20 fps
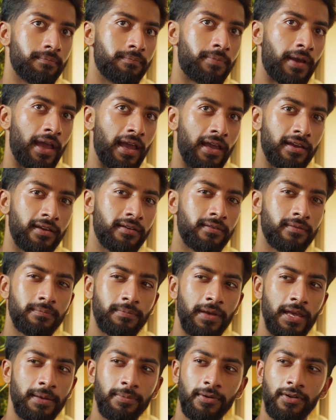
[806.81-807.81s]
paying
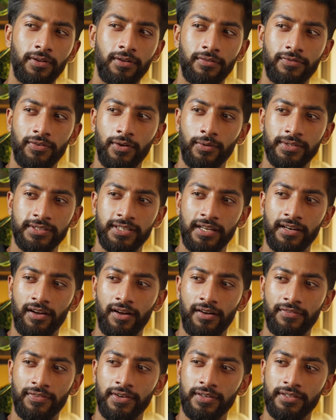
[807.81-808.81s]
people for rescinding
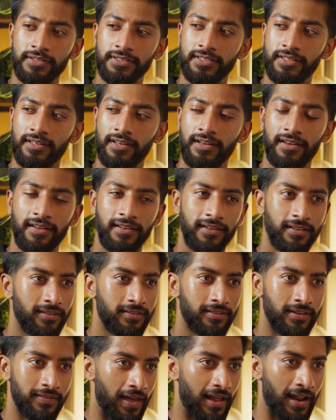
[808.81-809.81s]
offers.
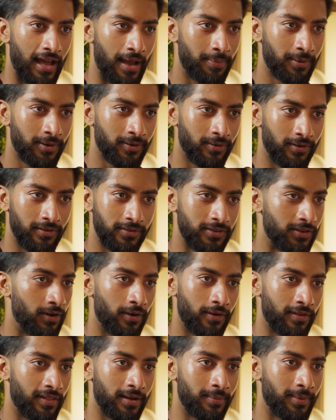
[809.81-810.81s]
Did that happen, or do you
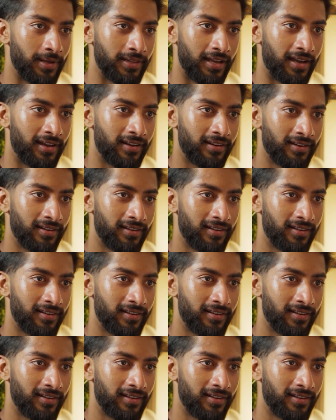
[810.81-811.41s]
know anything about that?